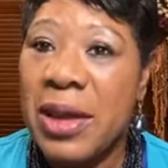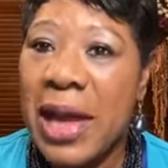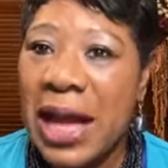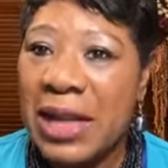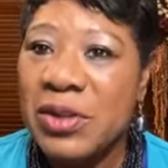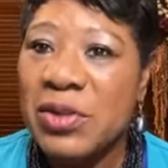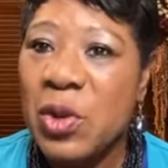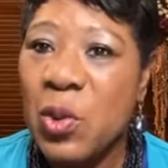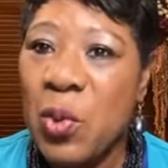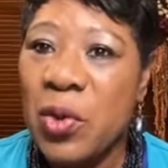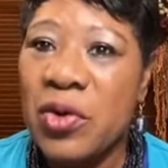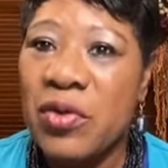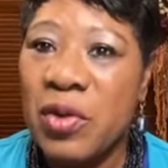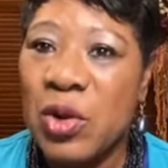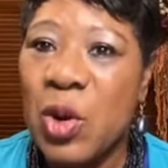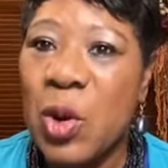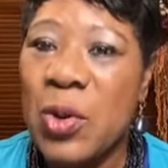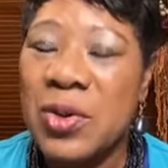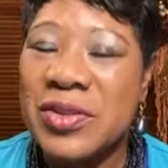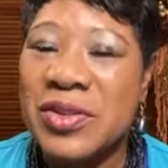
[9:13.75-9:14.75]
That's the word of
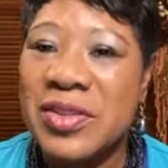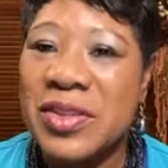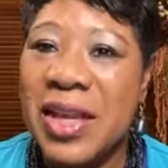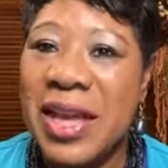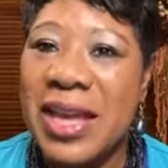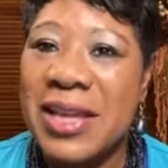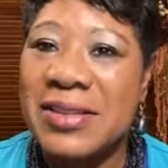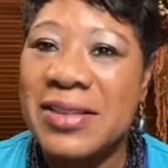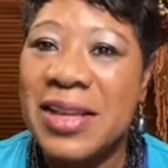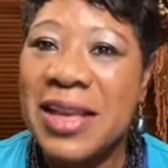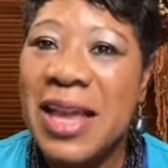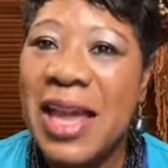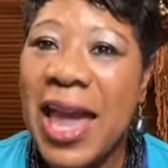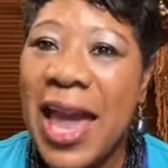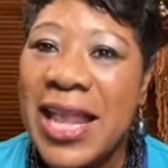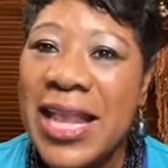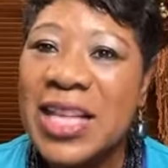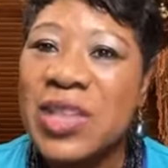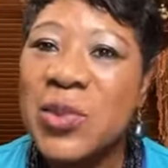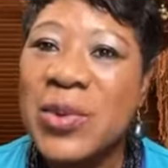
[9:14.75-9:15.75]
the Lord says.
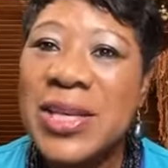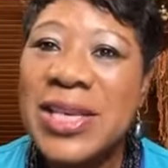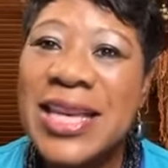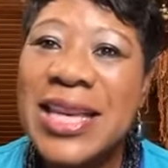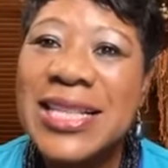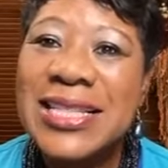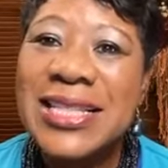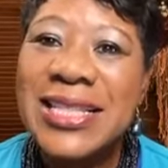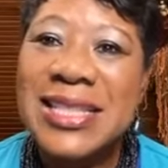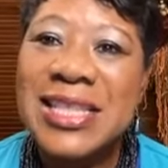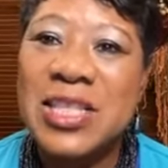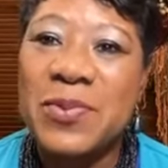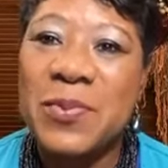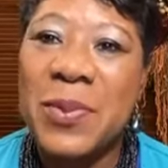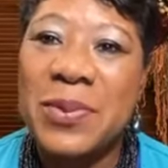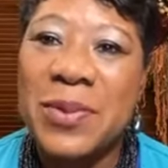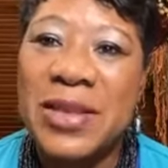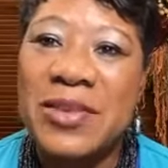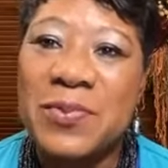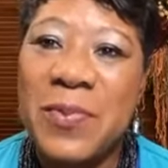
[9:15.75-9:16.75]
And as we get to this,
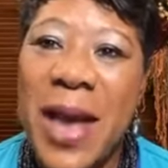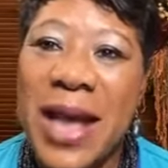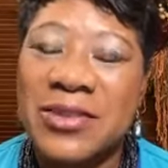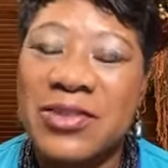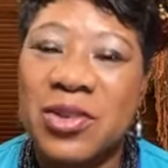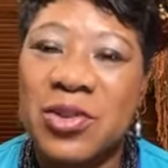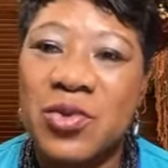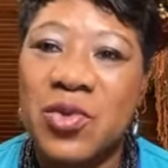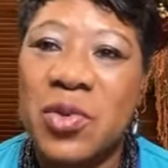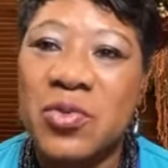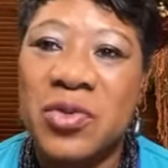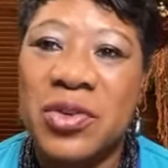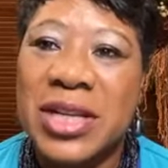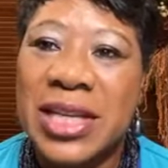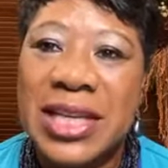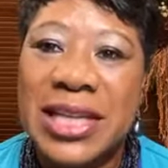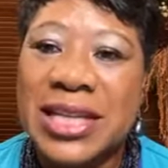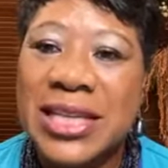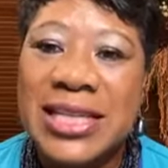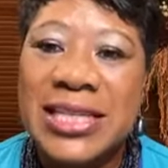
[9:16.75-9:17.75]
this passage of scripture
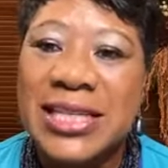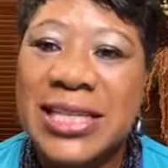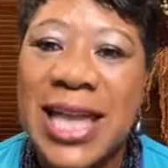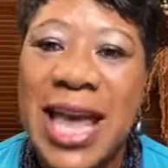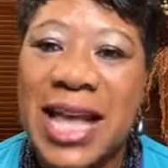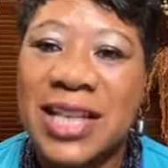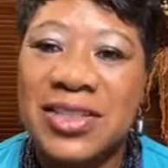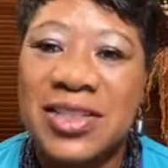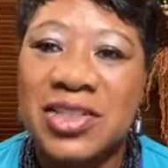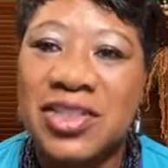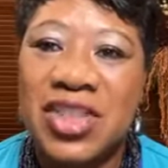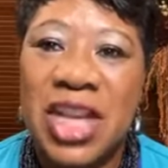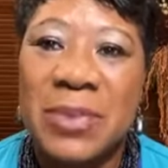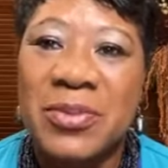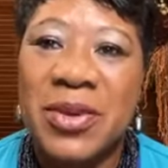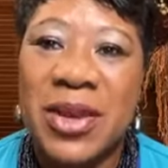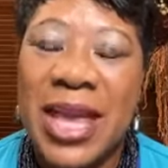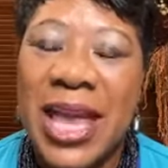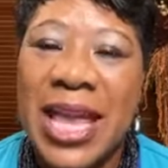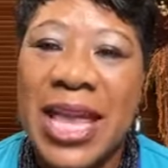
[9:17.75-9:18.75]
in Ecclesiastes
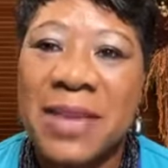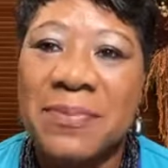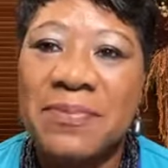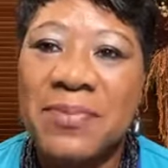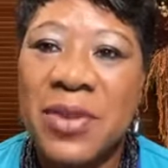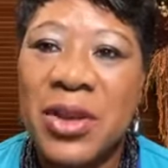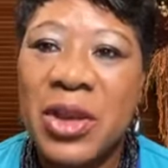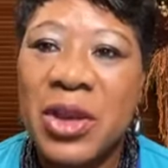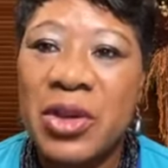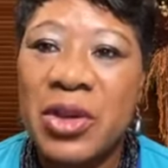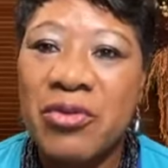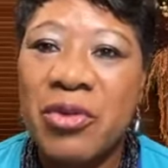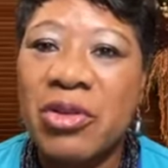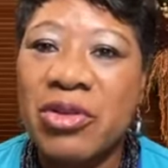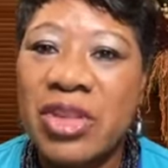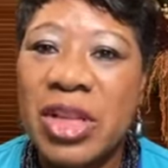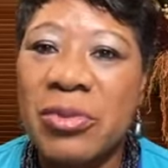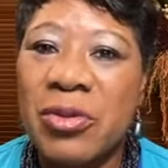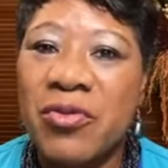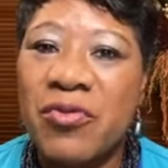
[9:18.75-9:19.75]
chapter 8,
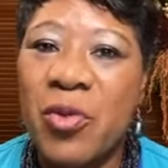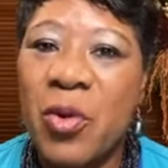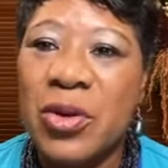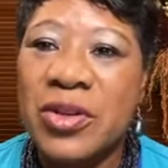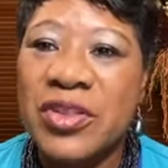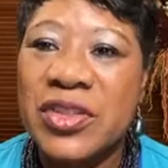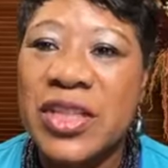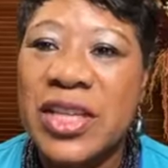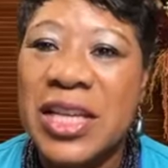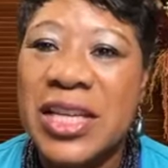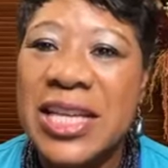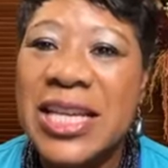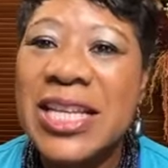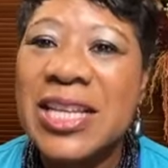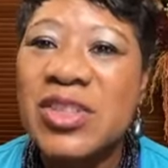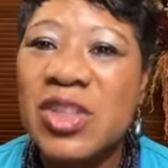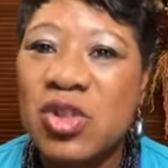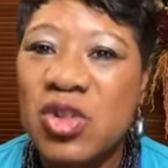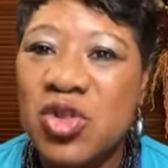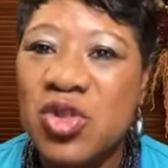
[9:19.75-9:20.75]
verse number 14,
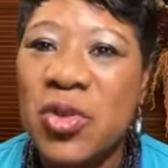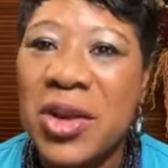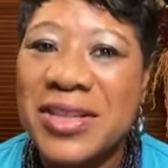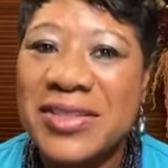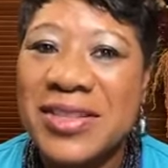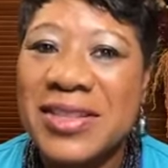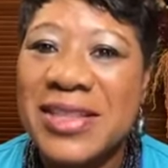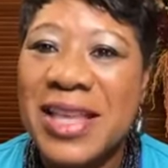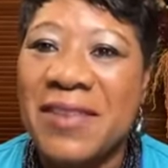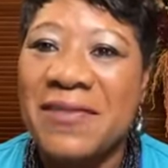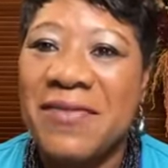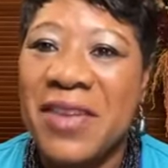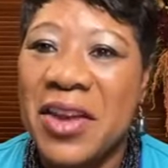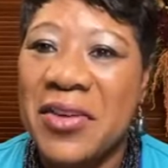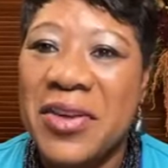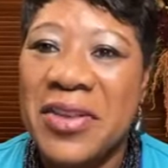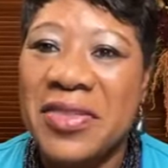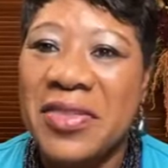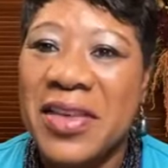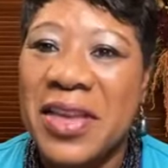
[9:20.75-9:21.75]
it is addressing that
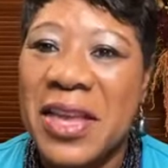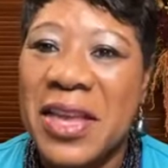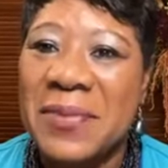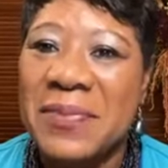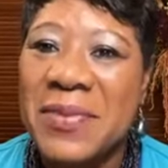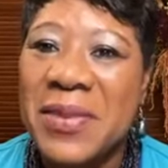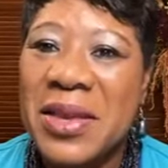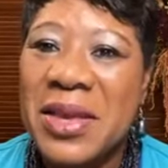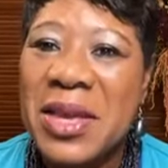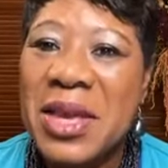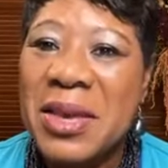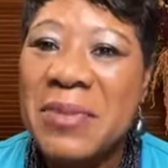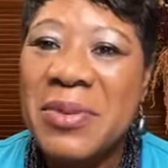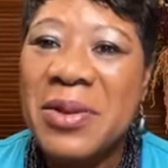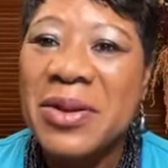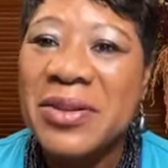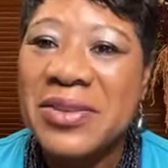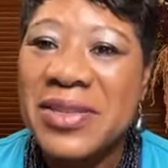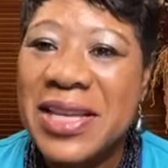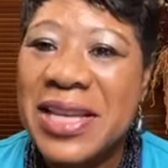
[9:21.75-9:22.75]
very thing
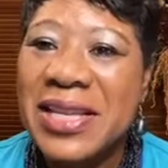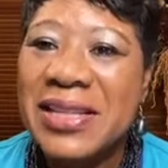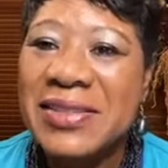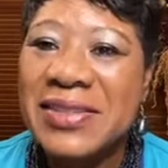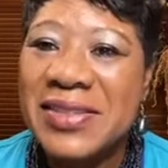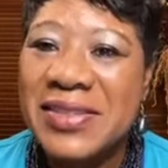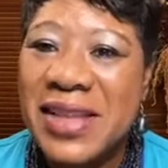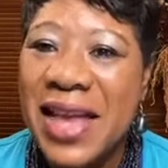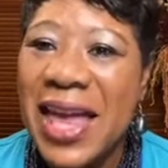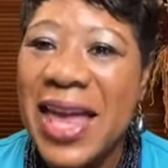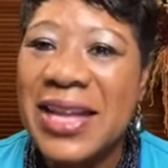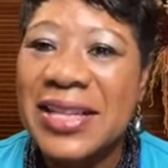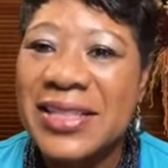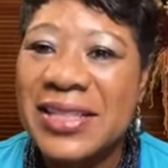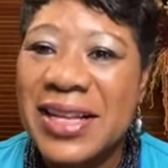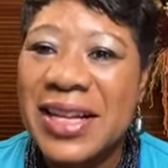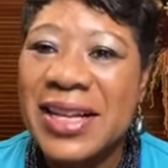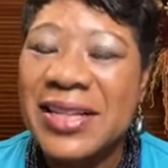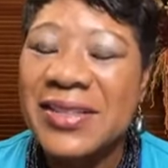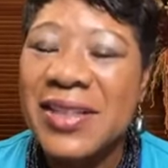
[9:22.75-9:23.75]
because it is saying
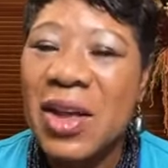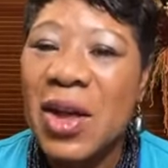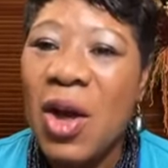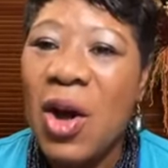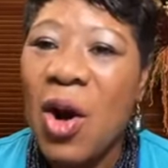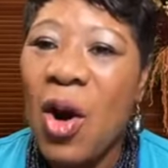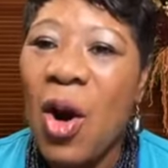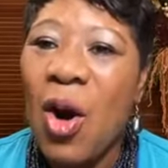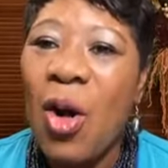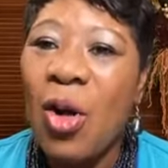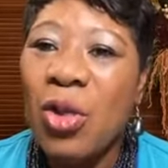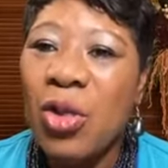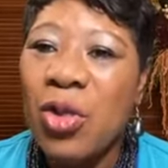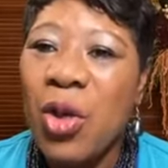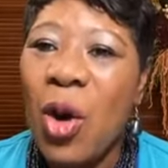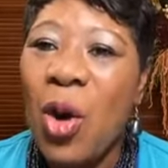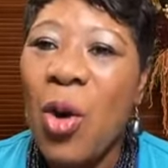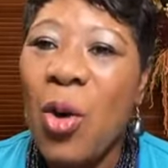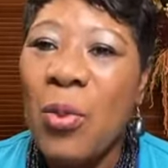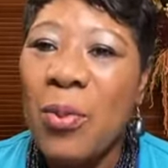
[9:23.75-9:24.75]
to us,
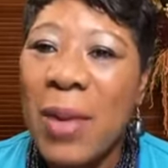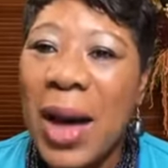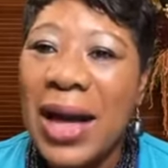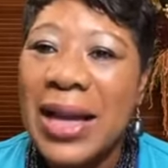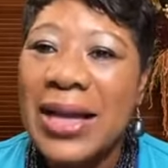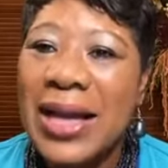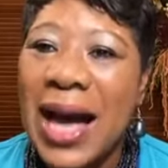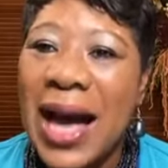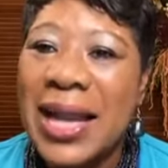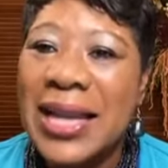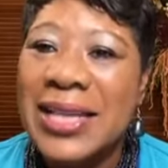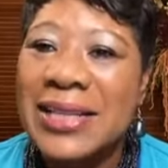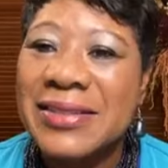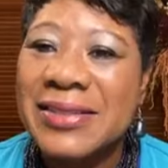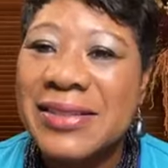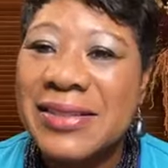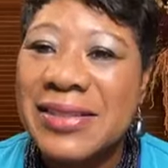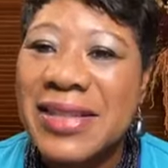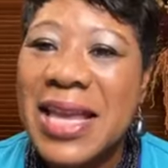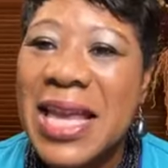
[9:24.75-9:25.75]
although my God, it
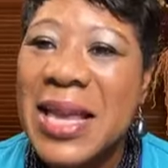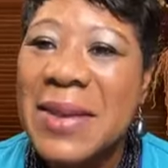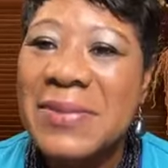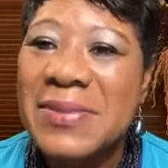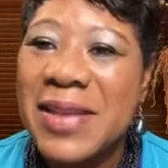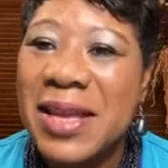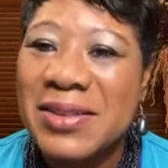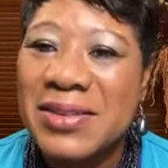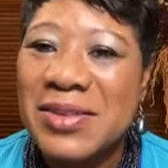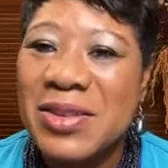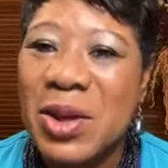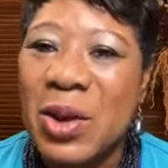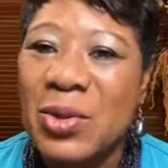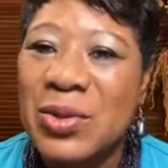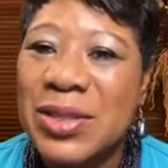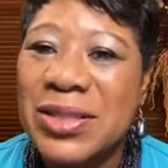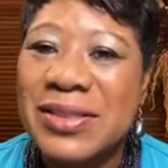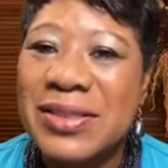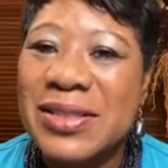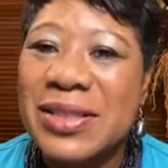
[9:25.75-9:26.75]
seems as though,
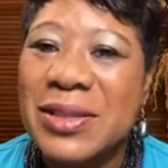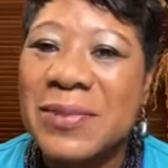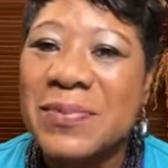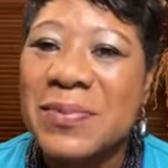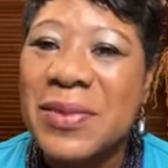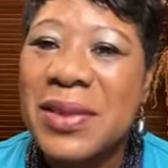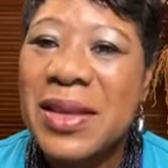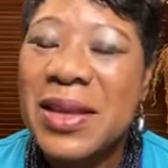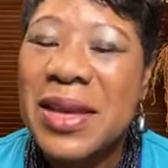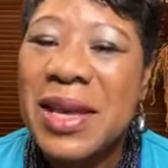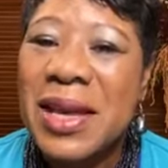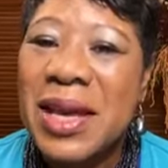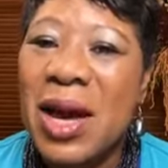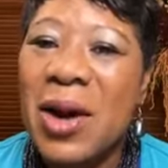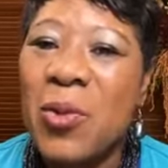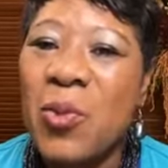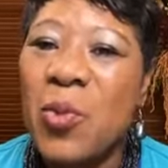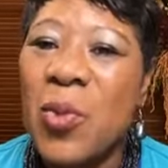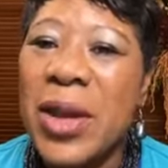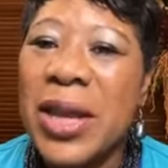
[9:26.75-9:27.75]
listen,
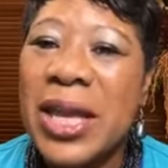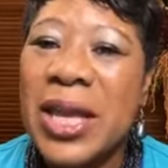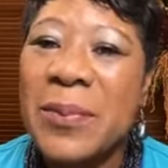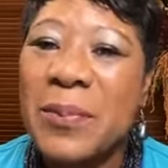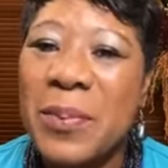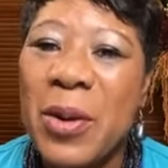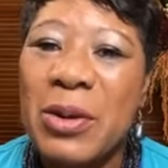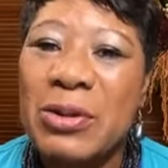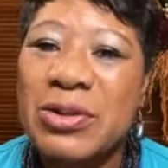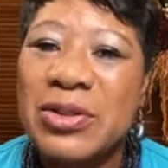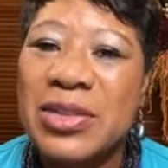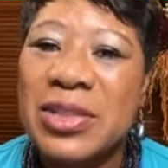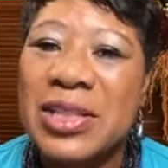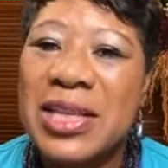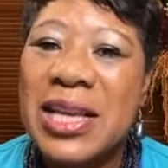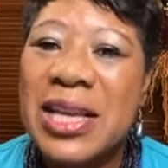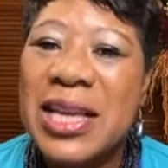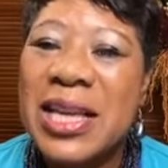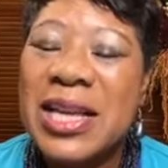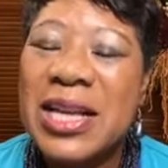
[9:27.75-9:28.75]
a wicked
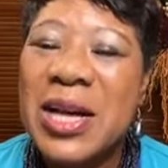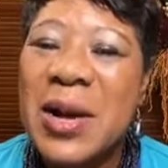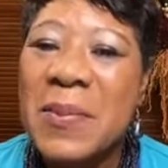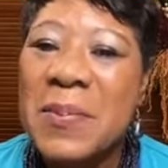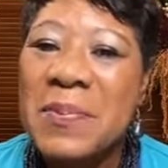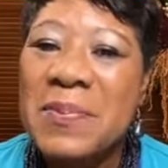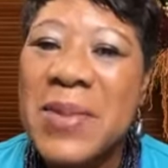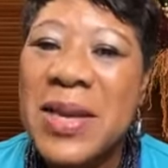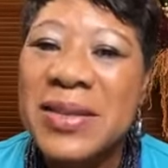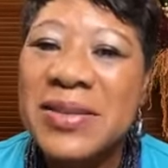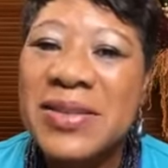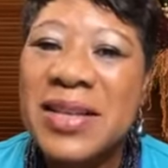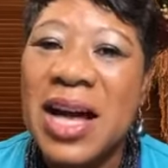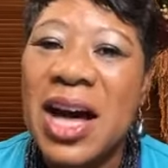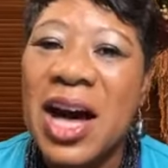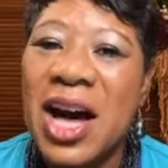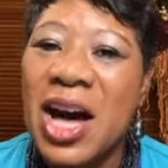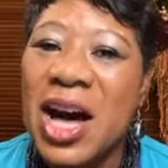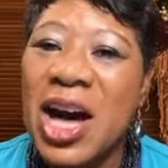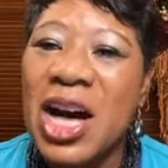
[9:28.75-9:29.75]
person commits
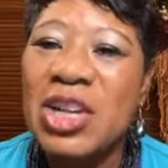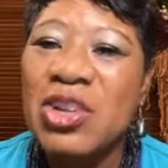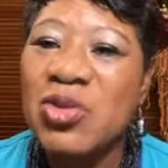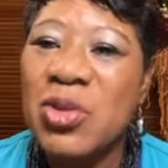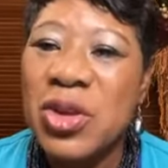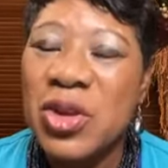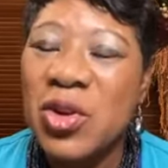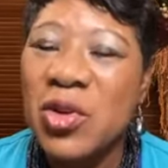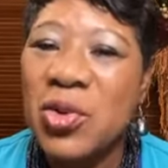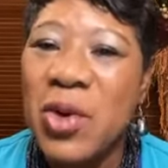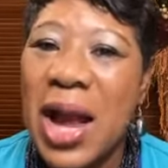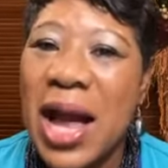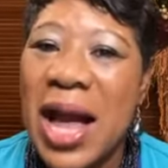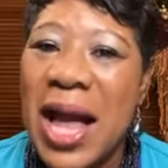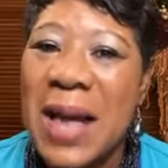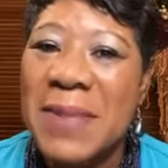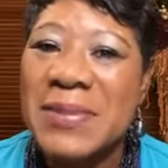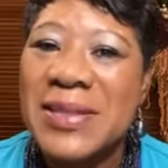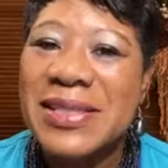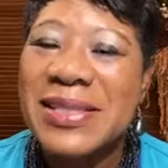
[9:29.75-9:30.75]
a hundred
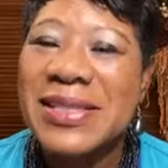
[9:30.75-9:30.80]
crimes.